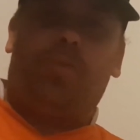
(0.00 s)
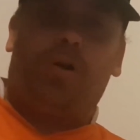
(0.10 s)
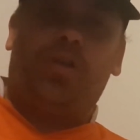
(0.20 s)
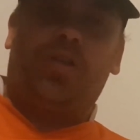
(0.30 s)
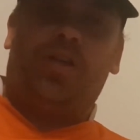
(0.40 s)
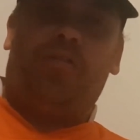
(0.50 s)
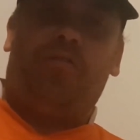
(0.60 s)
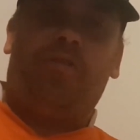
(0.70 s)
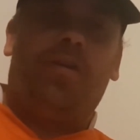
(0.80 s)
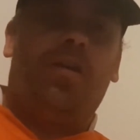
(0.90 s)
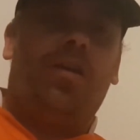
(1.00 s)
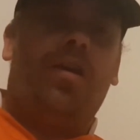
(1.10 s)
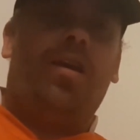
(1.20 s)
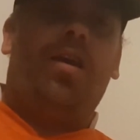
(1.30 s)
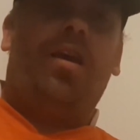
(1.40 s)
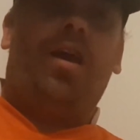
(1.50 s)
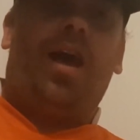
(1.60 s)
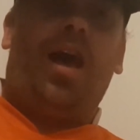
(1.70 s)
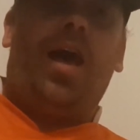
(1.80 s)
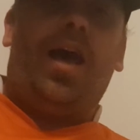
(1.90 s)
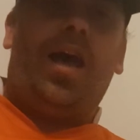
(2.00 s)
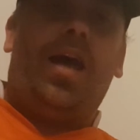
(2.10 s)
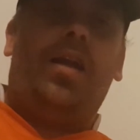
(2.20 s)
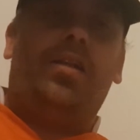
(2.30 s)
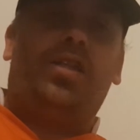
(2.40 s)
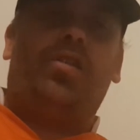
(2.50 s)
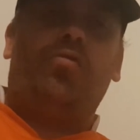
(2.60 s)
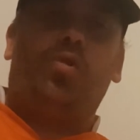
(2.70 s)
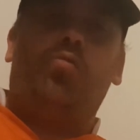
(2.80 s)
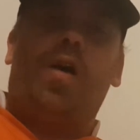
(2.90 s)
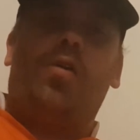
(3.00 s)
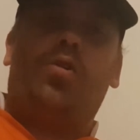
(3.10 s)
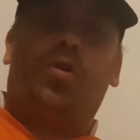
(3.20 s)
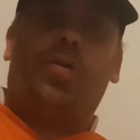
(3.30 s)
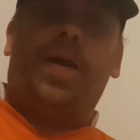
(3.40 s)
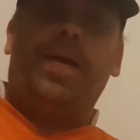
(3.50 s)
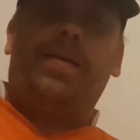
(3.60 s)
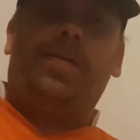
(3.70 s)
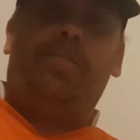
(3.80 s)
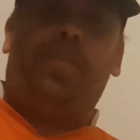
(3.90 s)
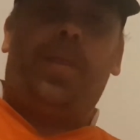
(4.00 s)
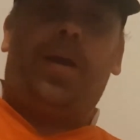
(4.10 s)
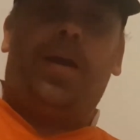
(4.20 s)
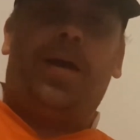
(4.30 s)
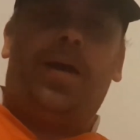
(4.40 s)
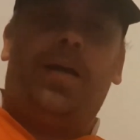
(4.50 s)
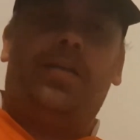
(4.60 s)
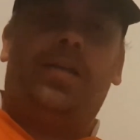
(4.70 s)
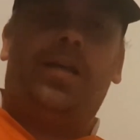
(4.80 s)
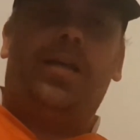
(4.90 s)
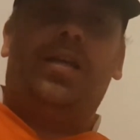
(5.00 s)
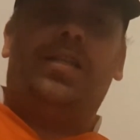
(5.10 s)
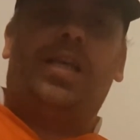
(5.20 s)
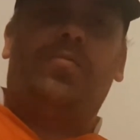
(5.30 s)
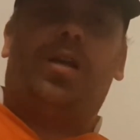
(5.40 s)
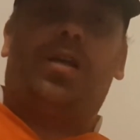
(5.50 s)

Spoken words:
positive, and just an all round good egg. And seems like